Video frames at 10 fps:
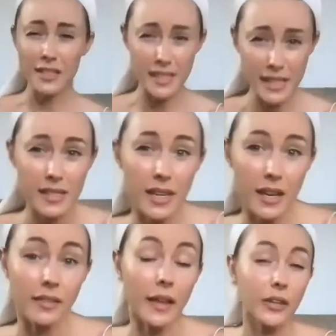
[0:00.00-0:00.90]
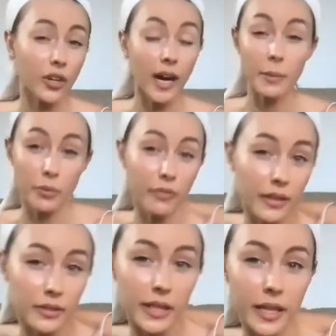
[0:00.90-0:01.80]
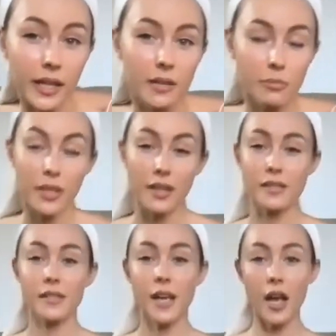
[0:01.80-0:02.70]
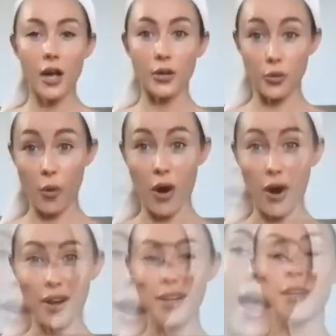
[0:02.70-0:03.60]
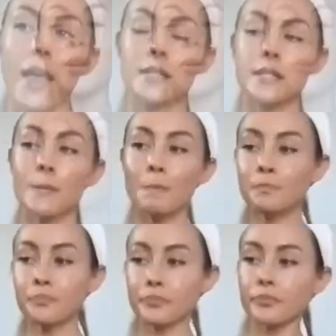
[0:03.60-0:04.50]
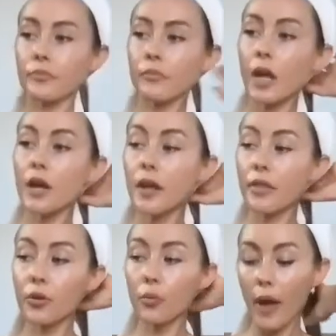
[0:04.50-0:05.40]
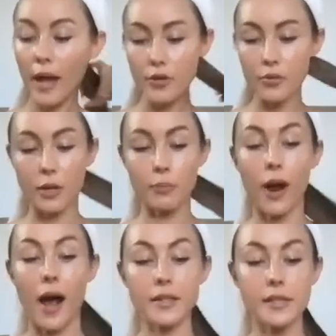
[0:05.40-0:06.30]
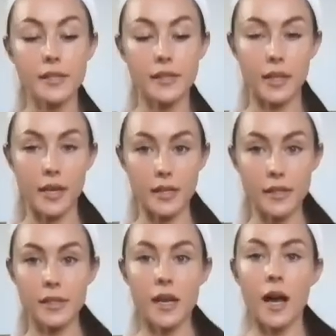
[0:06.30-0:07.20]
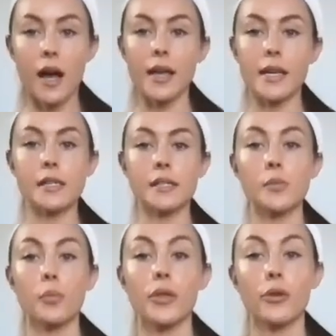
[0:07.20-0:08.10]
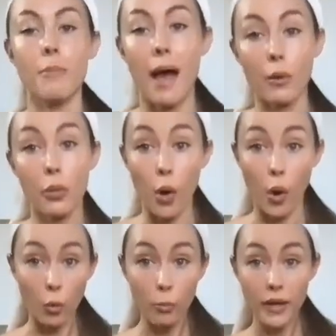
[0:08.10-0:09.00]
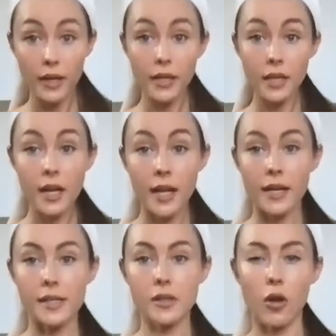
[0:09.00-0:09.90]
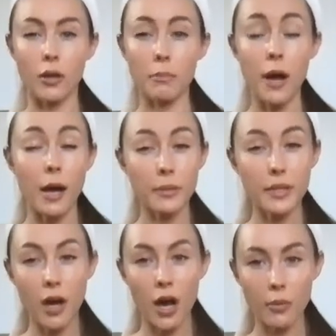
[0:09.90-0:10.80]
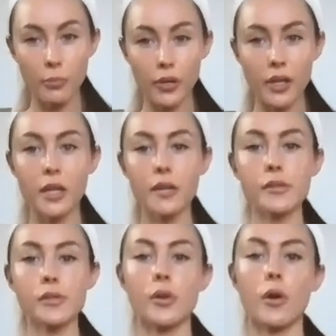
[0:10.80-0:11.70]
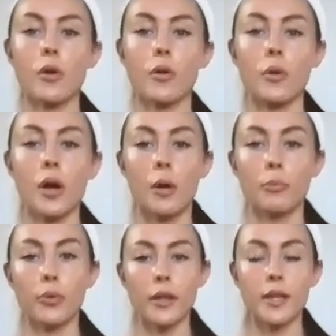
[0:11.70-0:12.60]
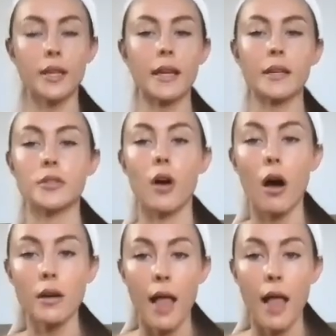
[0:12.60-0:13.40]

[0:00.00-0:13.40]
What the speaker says: dizzy and like you're hyperventilating, because you are. And another way you can practice this is with your mouth open. It's called puppy dog breathing. So breathing like a dog,